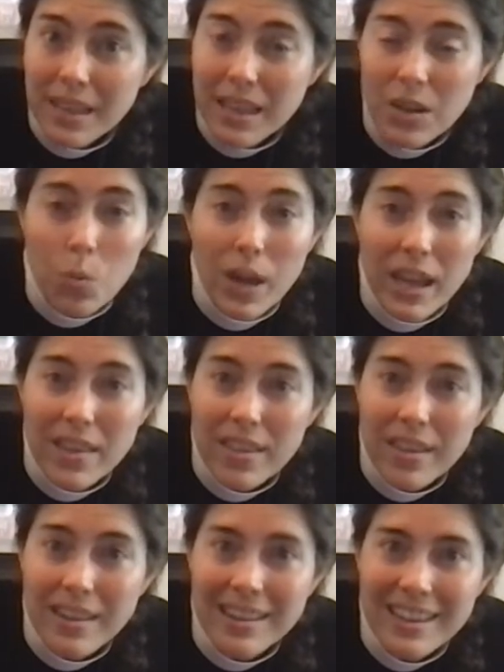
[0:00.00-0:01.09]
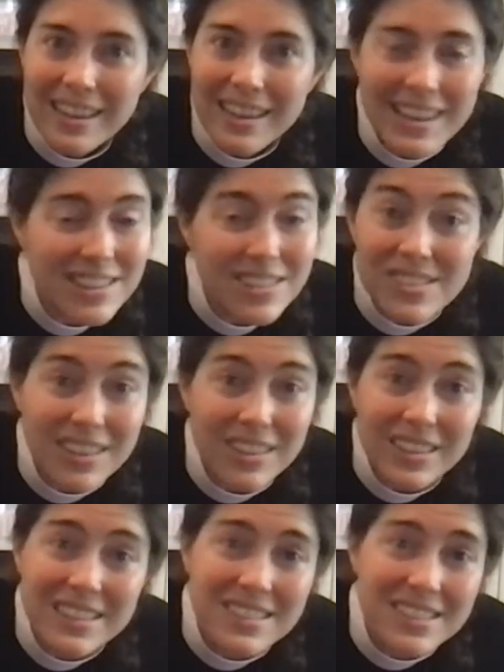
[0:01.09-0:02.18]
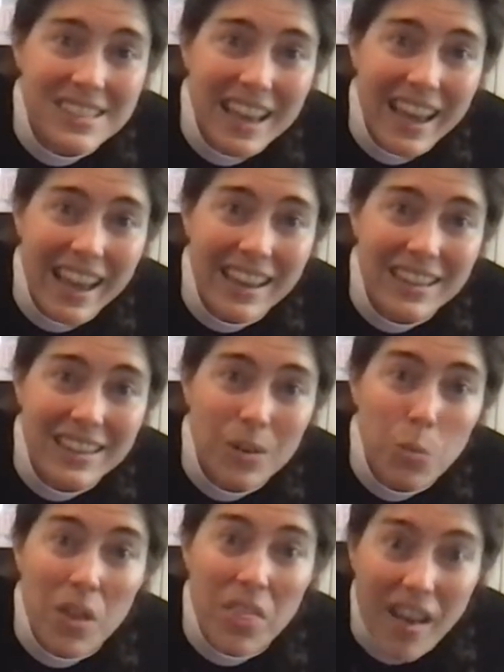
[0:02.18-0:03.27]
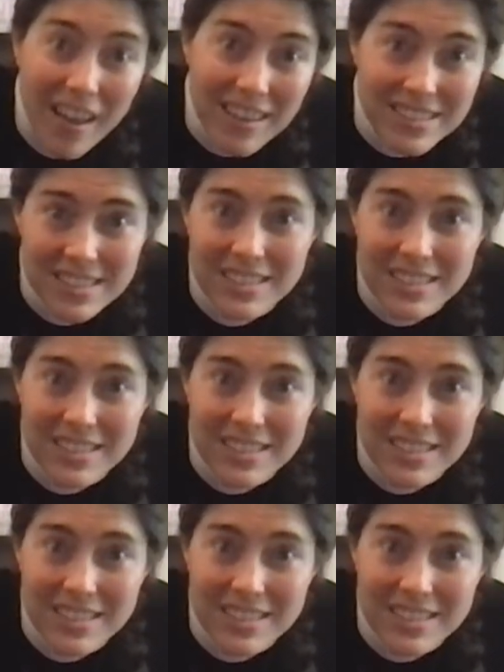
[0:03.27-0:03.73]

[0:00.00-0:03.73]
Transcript: in a way that he still is today, with us.